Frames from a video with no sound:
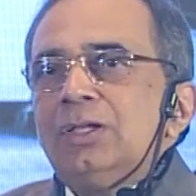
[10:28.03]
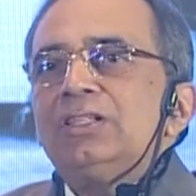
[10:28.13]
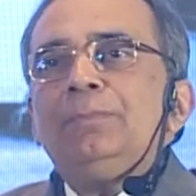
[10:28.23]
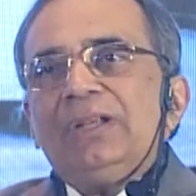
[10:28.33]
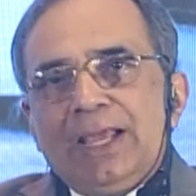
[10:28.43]

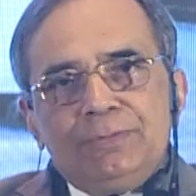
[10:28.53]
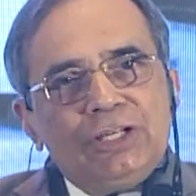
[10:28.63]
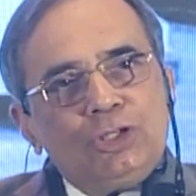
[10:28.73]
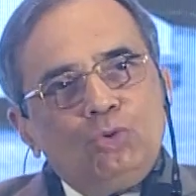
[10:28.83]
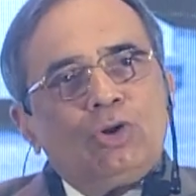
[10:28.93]
Sometimes the
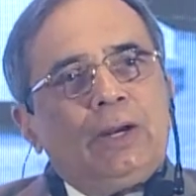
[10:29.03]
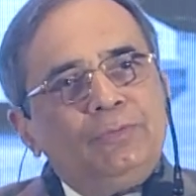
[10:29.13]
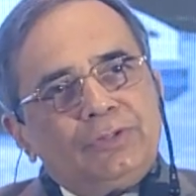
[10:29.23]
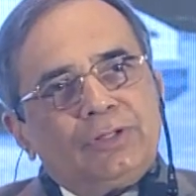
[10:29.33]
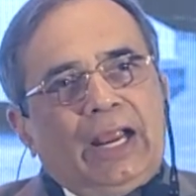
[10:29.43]
issue
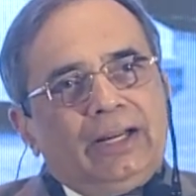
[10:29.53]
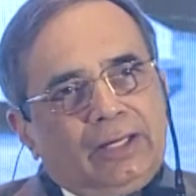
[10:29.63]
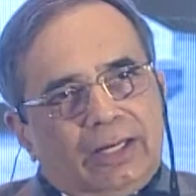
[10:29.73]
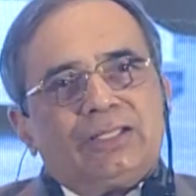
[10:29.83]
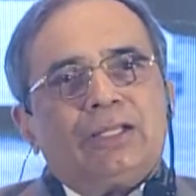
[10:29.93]
comes at the
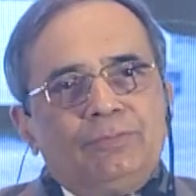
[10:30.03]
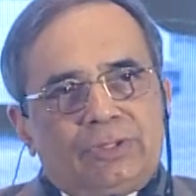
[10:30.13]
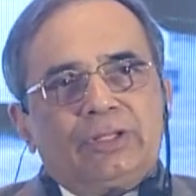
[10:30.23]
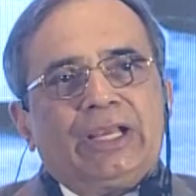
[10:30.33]
customs